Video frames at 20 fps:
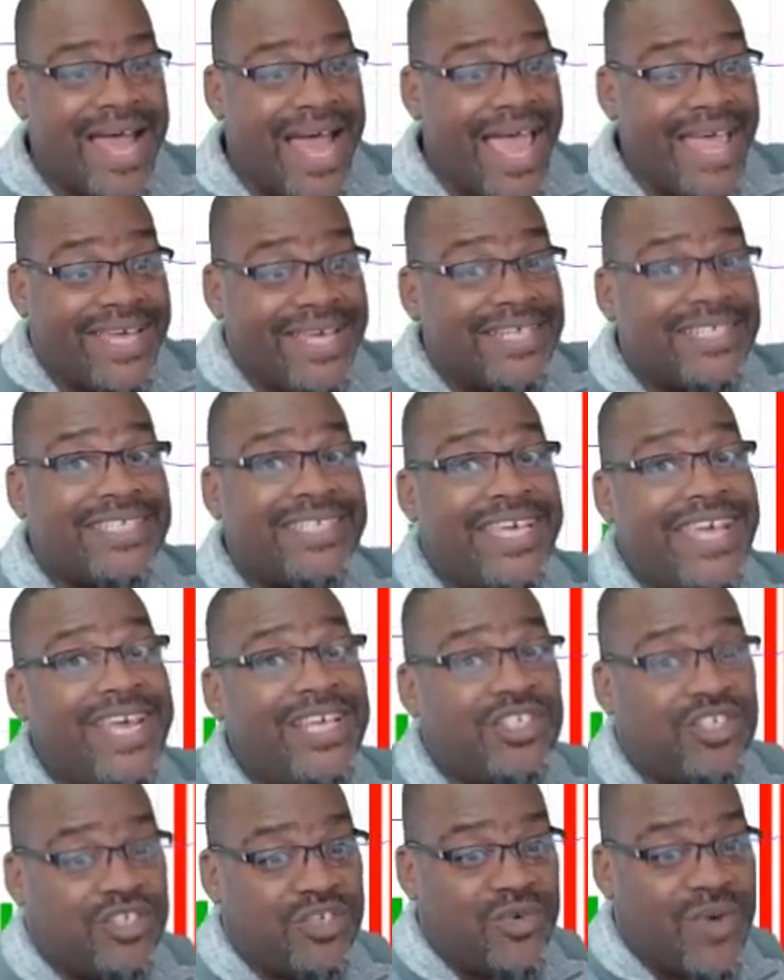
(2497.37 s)
I can
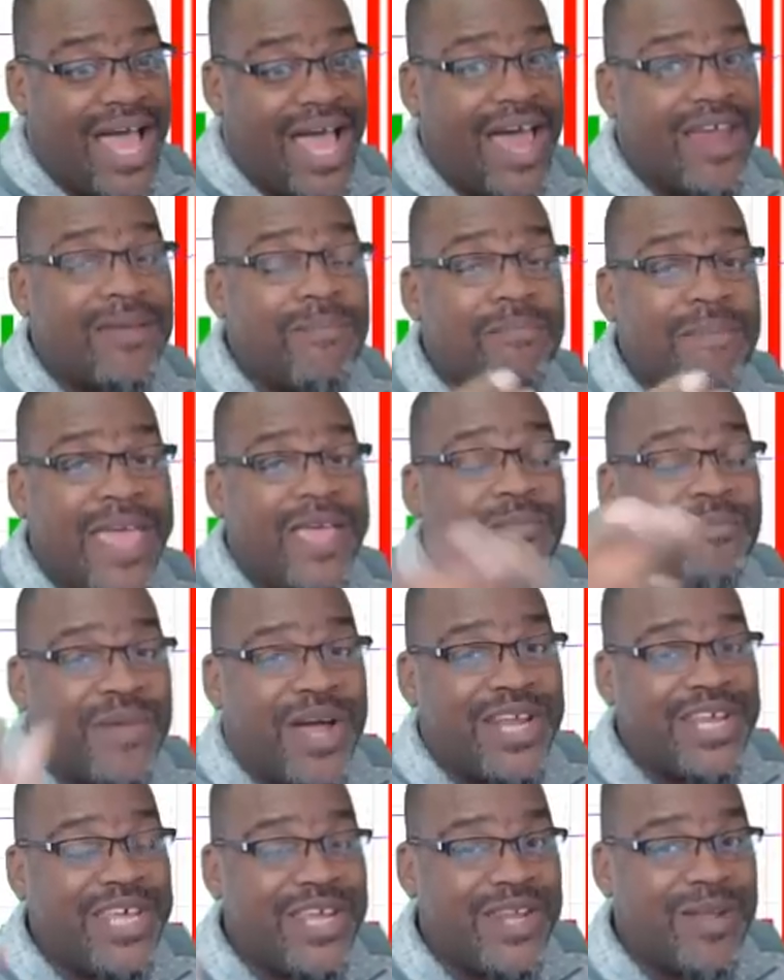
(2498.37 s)
teach you how to make
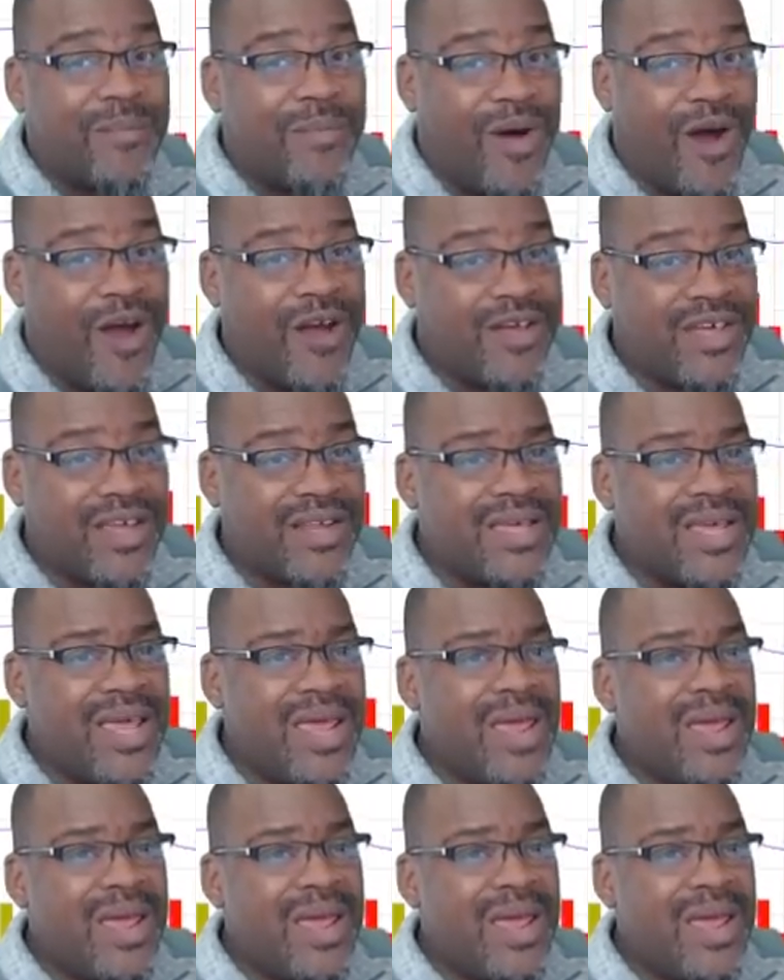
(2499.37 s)
money in the market,